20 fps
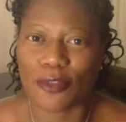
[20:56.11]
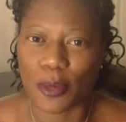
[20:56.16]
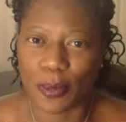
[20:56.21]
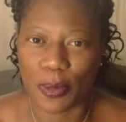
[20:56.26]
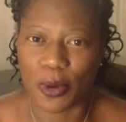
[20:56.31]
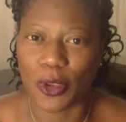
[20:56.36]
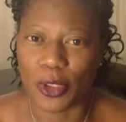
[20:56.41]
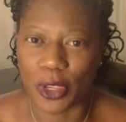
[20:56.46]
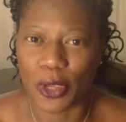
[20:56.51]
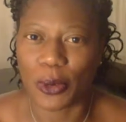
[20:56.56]
to
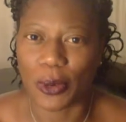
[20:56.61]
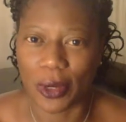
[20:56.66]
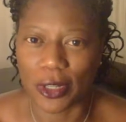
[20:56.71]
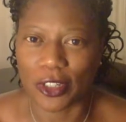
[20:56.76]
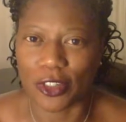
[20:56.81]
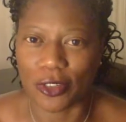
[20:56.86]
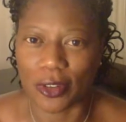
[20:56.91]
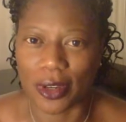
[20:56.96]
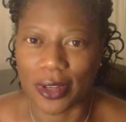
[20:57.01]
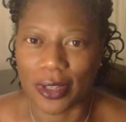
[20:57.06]
put you on
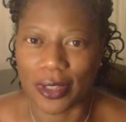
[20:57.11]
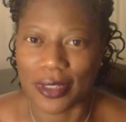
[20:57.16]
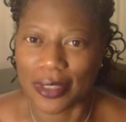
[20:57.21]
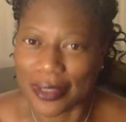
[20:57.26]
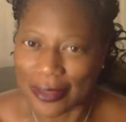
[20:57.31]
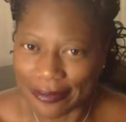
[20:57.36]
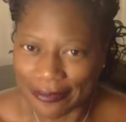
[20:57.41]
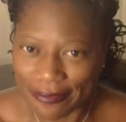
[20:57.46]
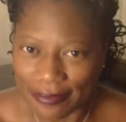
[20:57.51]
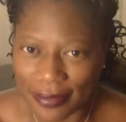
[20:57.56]

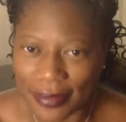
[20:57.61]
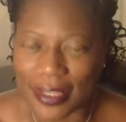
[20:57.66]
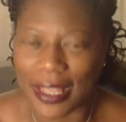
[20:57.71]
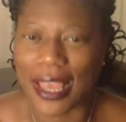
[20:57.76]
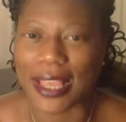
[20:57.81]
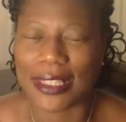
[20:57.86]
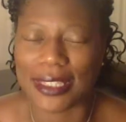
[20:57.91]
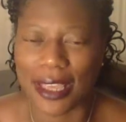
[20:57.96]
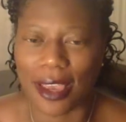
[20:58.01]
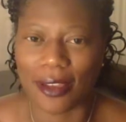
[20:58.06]
drugs.
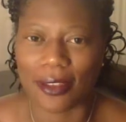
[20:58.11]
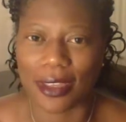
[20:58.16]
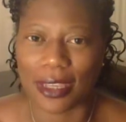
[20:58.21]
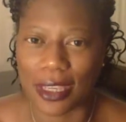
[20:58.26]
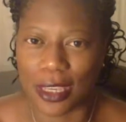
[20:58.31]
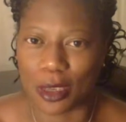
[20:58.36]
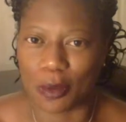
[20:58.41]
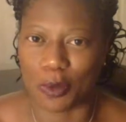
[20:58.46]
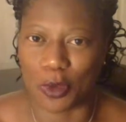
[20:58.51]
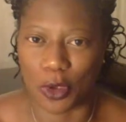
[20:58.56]
That's how they
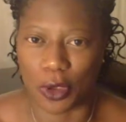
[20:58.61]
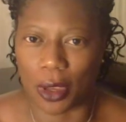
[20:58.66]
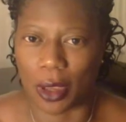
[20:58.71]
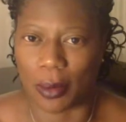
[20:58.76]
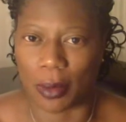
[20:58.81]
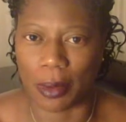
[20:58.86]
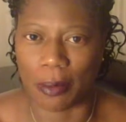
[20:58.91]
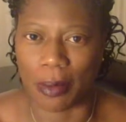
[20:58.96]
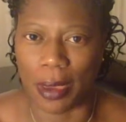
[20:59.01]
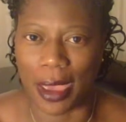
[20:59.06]
keep you
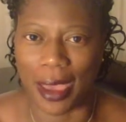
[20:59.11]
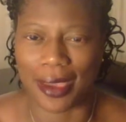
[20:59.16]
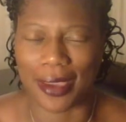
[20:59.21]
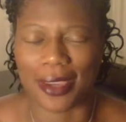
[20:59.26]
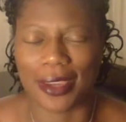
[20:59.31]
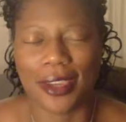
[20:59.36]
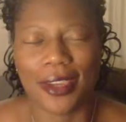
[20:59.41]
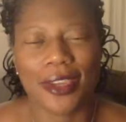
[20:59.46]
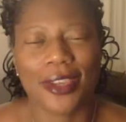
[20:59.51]
coming back.